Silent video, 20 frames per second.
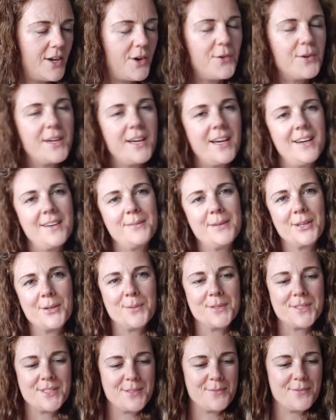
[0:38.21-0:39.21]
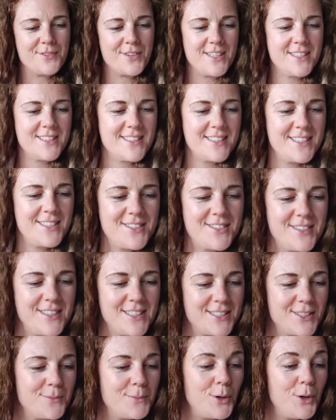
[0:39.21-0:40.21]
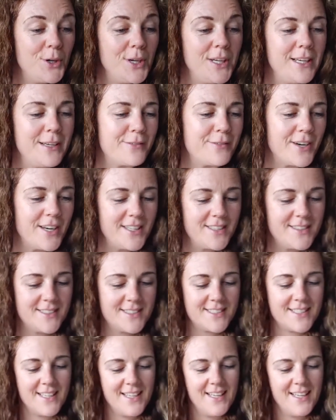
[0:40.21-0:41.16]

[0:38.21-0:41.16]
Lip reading: I met up with some friends yesterday, some oily friends,